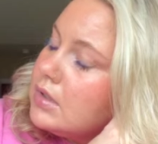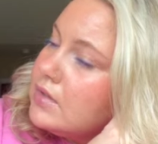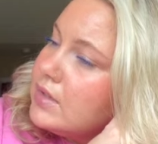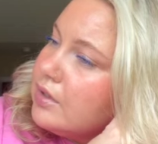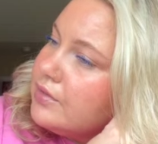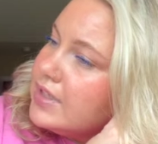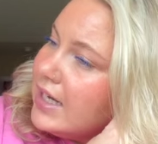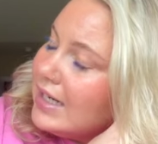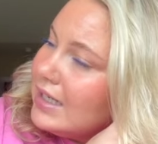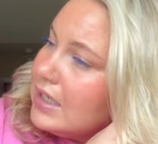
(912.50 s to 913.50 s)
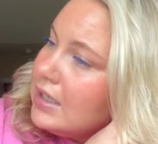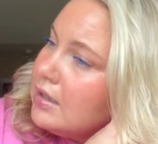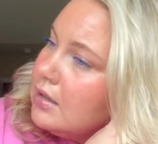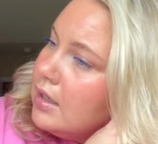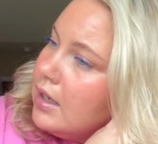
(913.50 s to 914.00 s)
self-tanning.
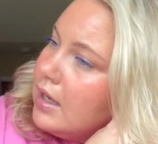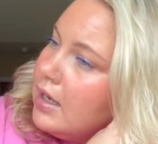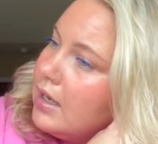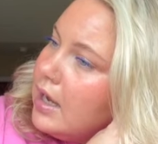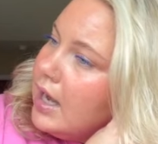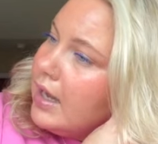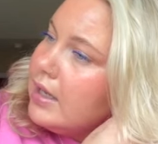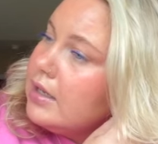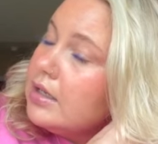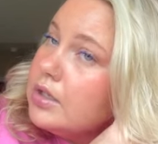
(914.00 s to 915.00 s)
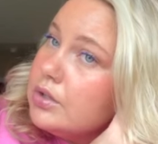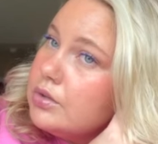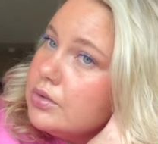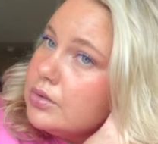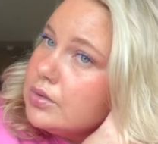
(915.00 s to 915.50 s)
I
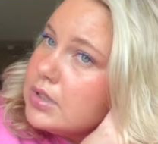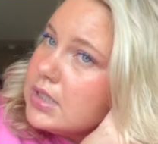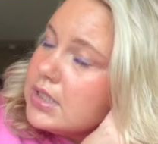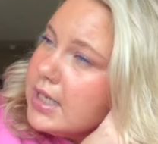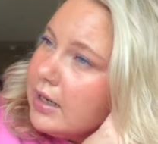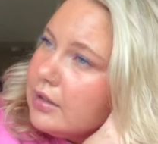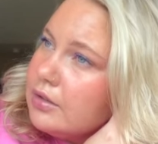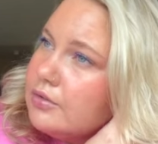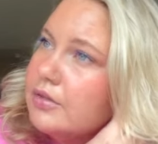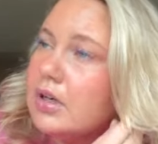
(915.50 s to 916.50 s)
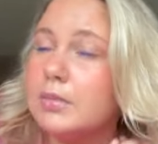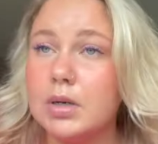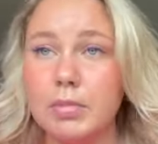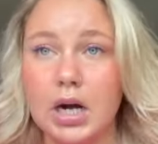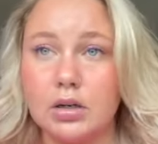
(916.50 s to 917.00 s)
use tanner from a
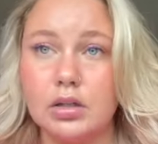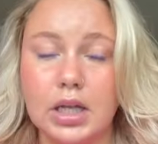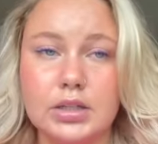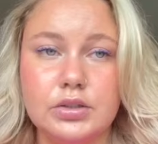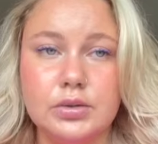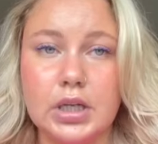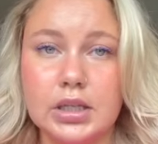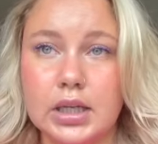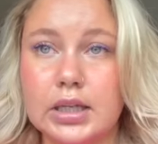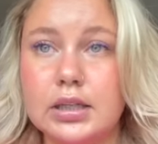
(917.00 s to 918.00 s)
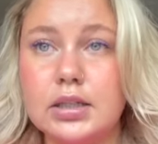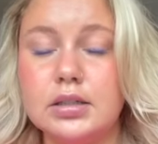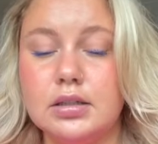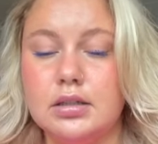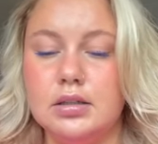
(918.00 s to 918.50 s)
bottle. I do not like
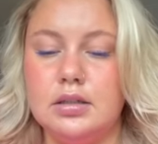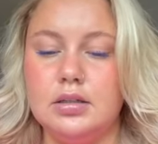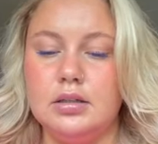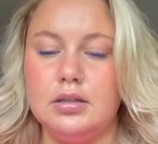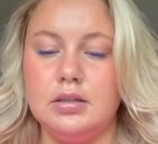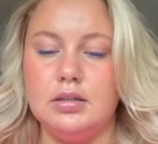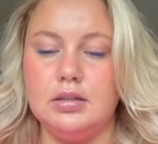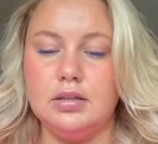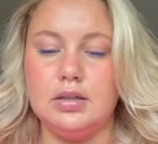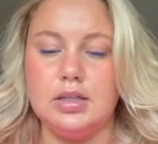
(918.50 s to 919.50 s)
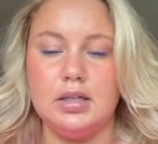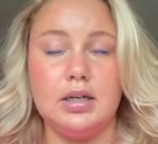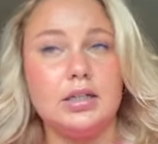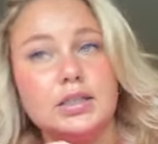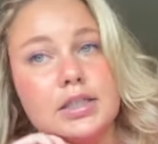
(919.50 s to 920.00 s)
the
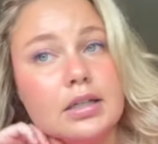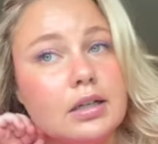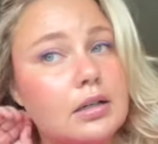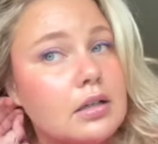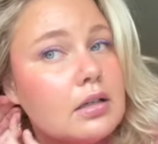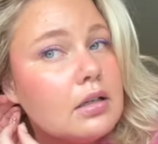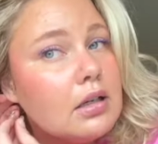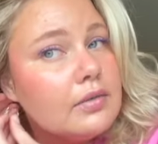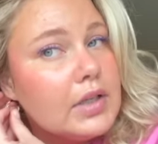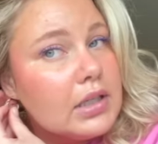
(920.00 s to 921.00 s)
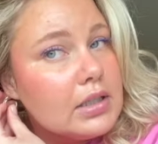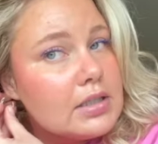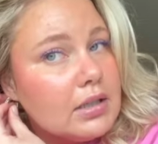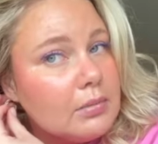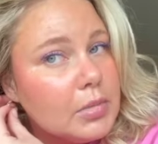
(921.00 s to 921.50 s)
idea of getting
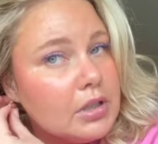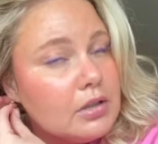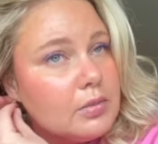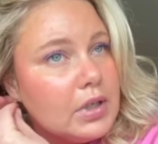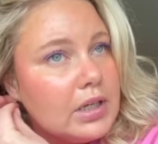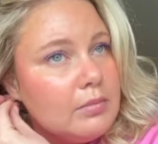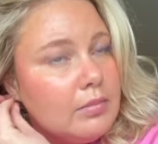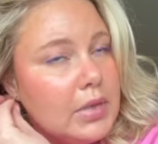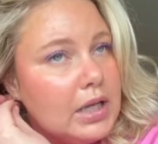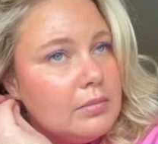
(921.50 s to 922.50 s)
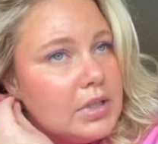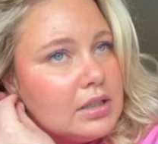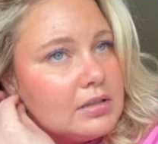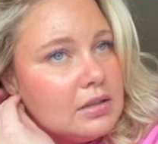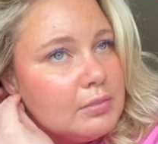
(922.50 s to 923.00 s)
sunburned. One, I hate being
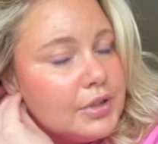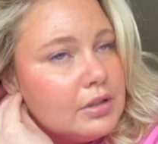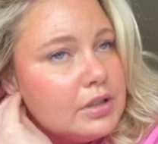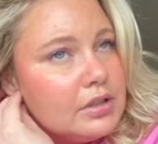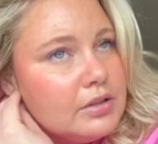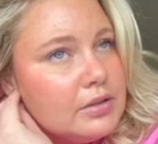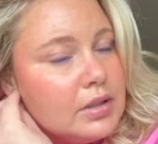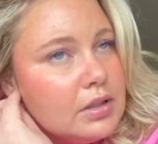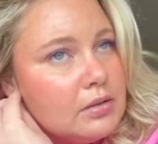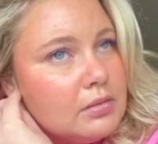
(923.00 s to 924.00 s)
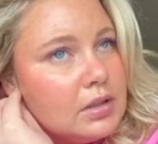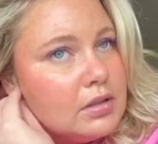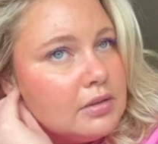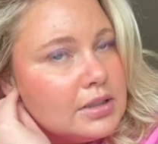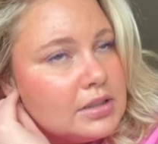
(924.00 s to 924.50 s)
sunburned, and two, I don't want to
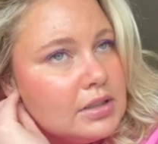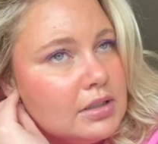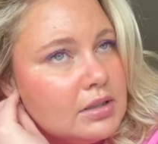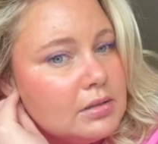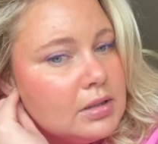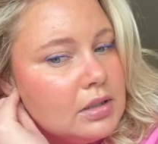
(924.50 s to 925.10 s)
risk, you know,